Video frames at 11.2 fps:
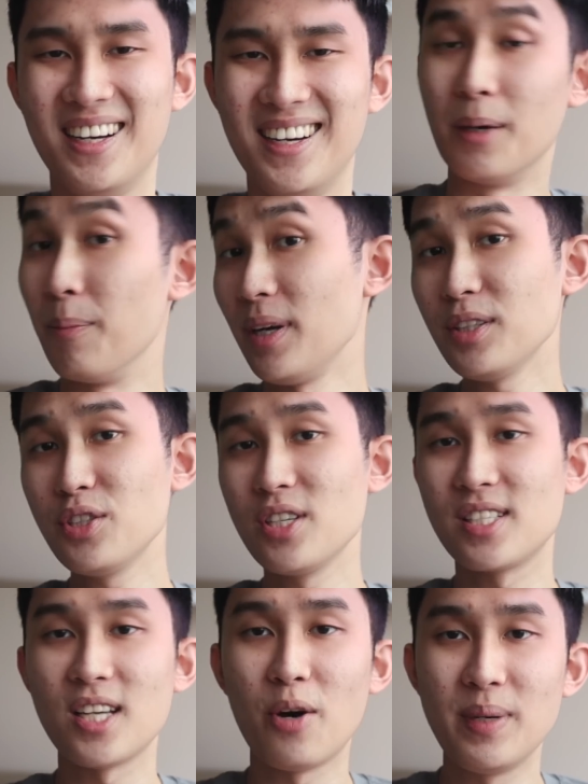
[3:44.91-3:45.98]
Compared to the
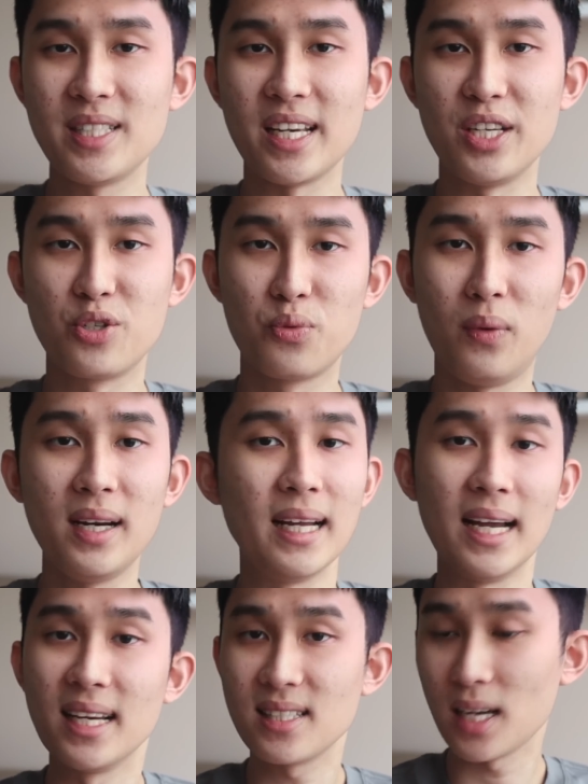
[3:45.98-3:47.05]
Soundpeats H1,
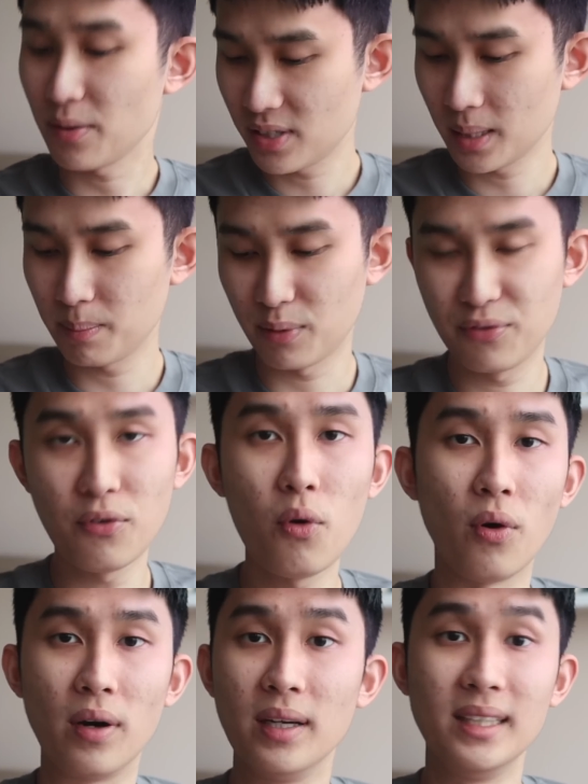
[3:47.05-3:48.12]
as I've said
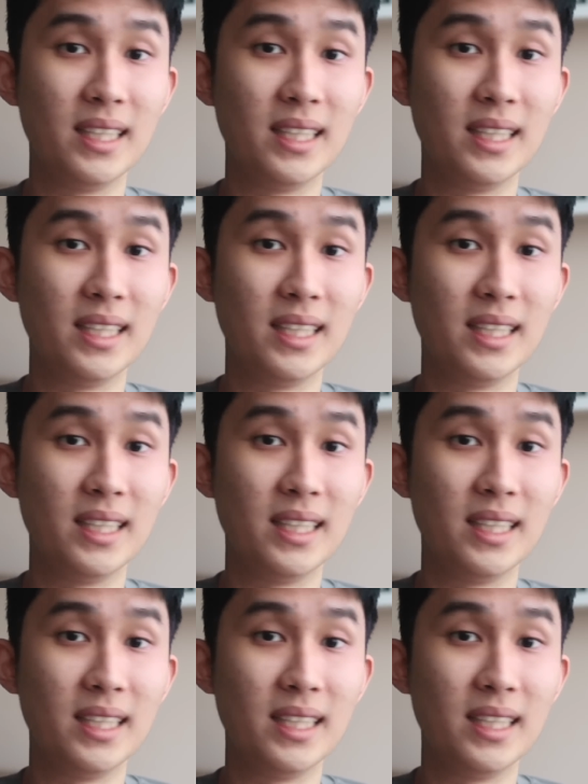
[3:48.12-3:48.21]
before,